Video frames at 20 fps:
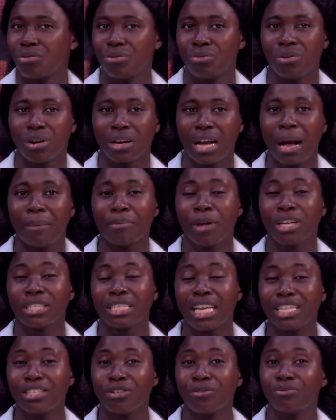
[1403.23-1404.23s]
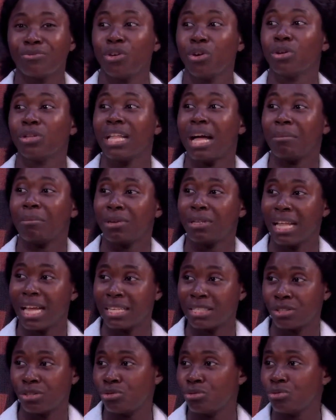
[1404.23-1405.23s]
No. I'm not saying the older
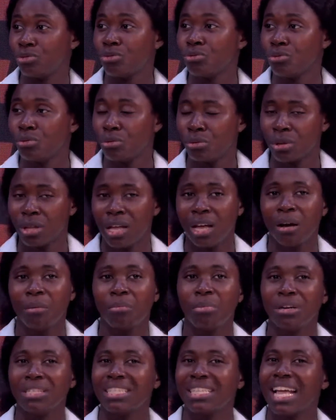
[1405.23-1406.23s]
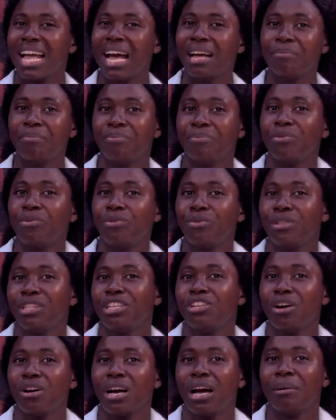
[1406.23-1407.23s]
mothers shouldn't go, but the
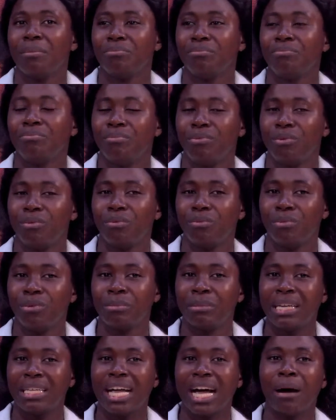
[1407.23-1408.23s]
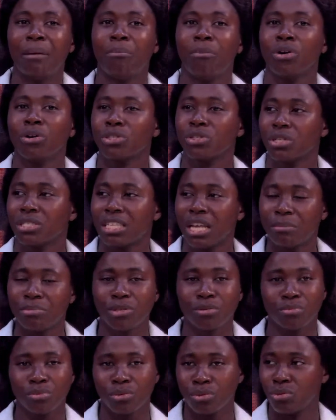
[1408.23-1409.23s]
younger women are more
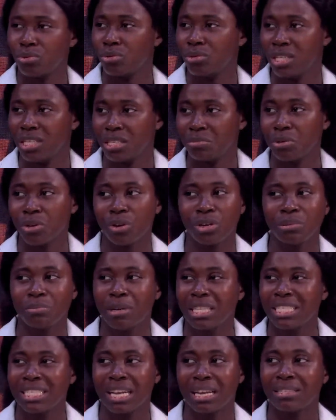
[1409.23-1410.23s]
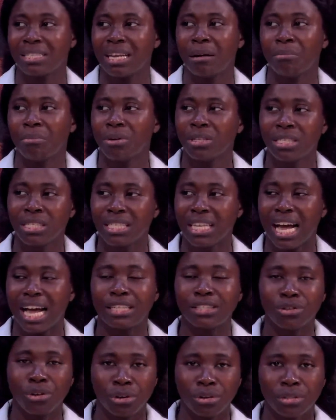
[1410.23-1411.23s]
susceptible to this because many times their bodies
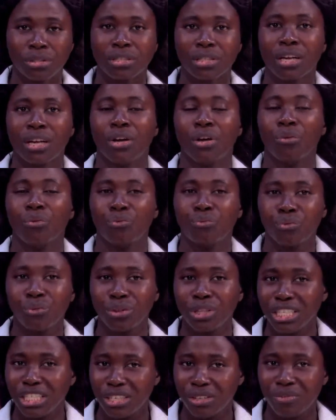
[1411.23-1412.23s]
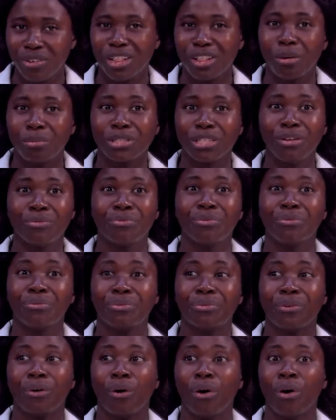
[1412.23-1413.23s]
are not fully developed even
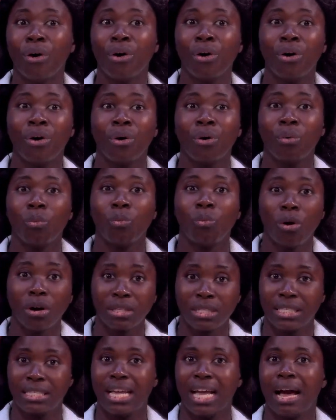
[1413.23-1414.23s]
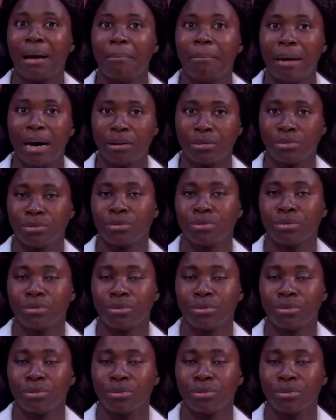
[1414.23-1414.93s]
for what they are about